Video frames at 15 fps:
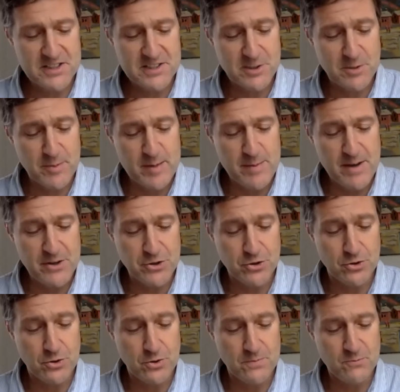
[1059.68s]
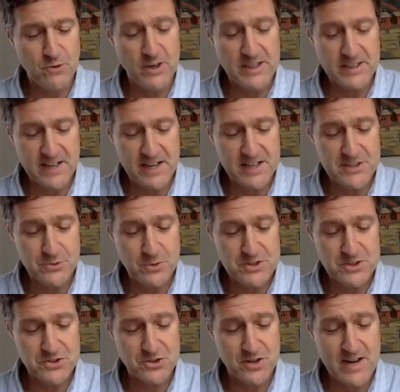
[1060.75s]
a little bit about your Running Tide's
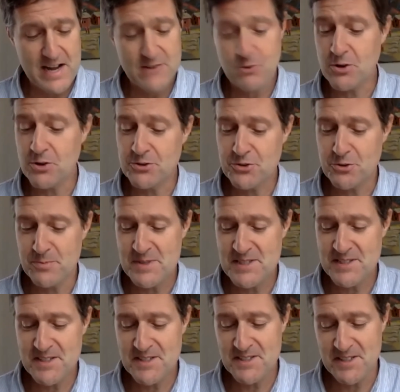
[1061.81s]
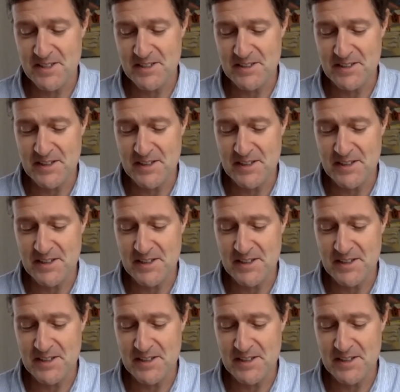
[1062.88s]
oyster aquaculture business and